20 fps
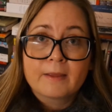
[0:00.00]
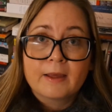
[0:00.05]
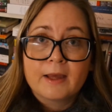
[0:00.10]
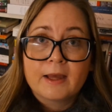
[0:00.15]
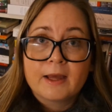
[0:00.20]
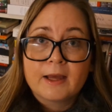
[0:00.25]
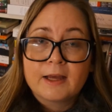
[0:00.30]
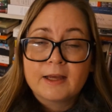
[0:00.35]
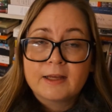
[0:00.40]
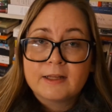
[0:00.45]

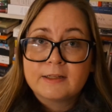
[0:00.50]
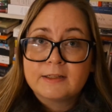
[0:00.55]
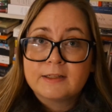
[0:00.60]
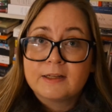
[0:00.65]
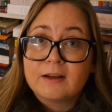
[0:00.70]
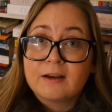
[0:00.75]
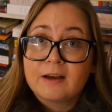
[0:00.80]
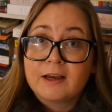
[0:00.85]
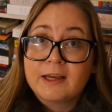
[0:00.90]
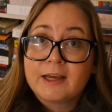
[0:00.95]
And
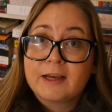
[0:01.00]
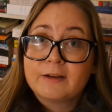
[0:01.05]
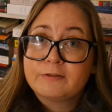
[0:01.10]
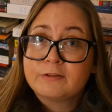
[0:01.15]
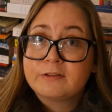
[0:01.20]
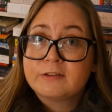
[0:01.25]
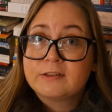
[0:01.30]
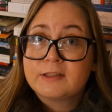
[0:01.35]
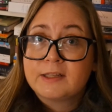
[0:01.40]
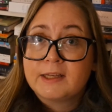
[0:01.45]
I have
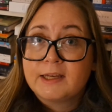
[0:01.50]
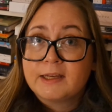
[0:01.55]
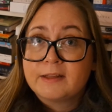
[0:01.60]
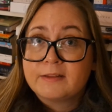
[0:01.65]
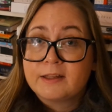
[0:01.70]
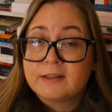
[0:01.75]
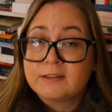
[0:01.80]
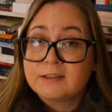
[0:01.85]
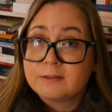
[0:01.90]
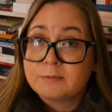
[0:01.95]
to say
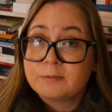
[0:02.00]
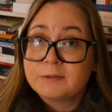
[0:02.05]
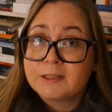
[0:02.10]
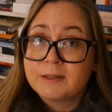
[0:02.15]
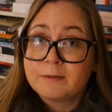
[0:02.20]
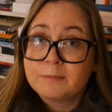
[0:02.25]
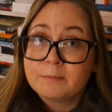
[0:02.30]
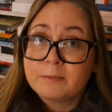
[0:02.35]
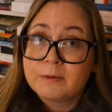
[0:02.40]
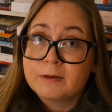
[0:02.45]
that
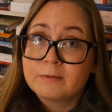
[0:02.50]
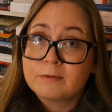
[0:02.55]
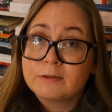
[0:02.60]
September